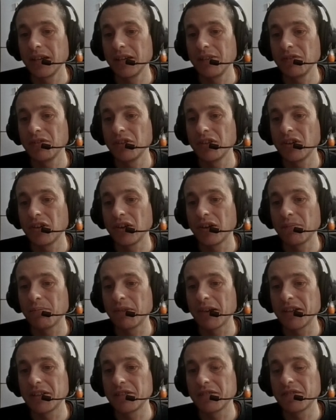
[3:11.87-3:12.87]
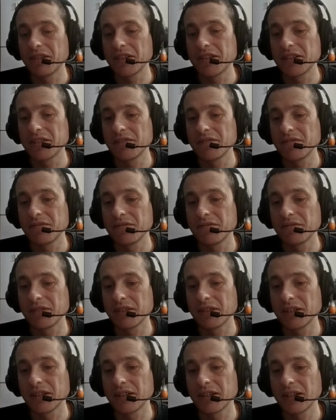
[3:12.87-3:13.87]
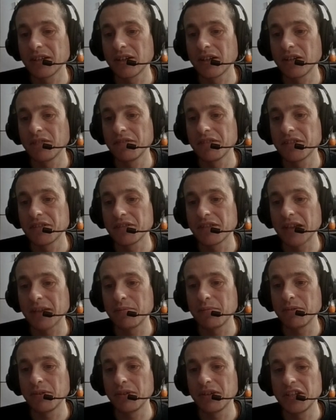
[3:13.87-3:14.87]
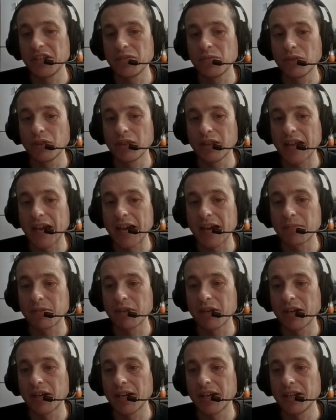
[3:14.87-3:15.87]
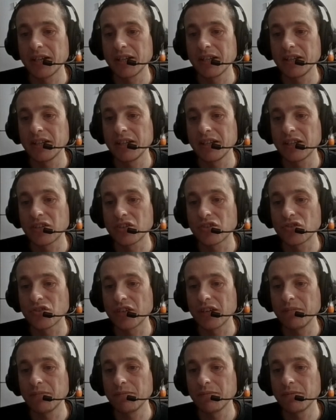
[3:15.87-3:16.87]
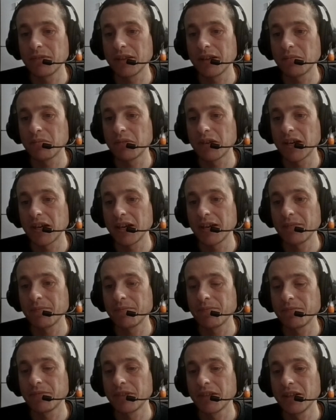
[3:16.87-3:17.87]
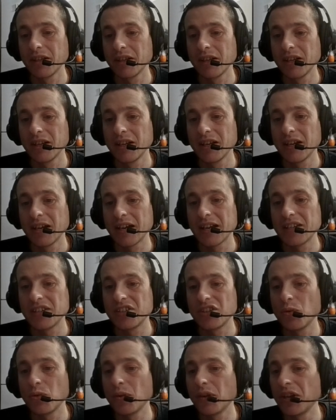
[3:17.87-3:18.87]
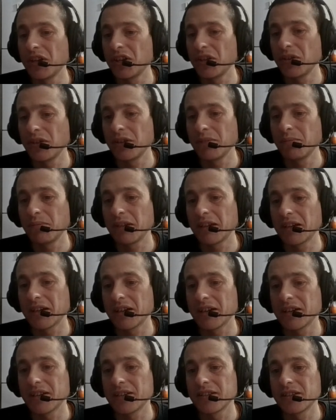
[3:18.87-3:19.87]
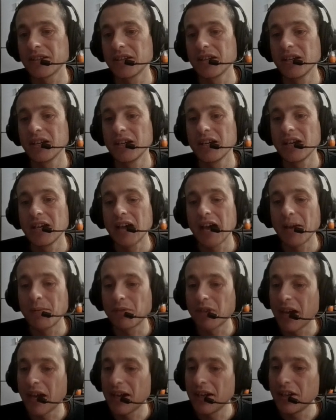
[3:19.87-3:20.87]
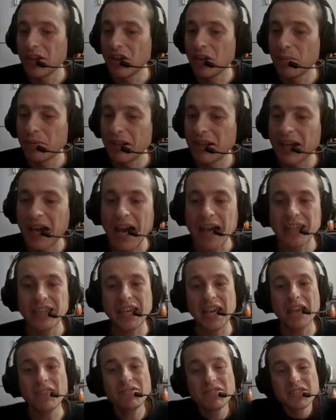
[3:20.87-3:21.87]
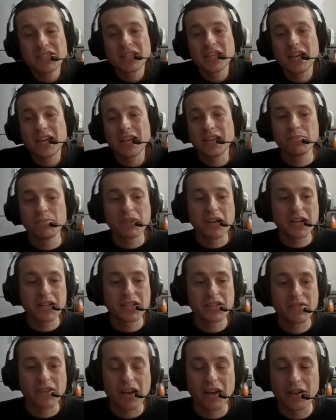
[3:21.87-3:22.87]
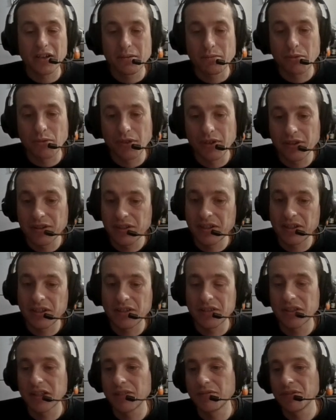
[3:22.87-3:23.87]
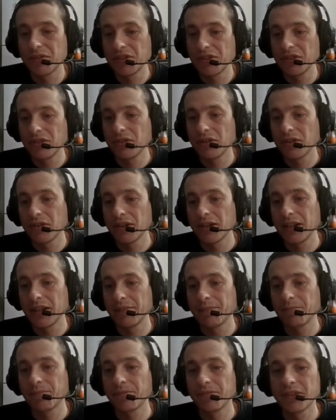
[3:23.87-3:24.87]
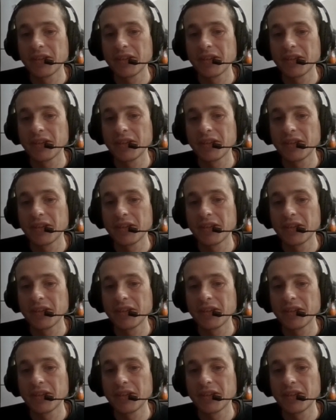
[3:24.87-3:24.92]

Even though my defensive and offensive capabilities will lag behind in the extreme thereby, I still want to do it because I'm kind of hoping. I gave this guy the box of Alcabor. See, there's level 2 already.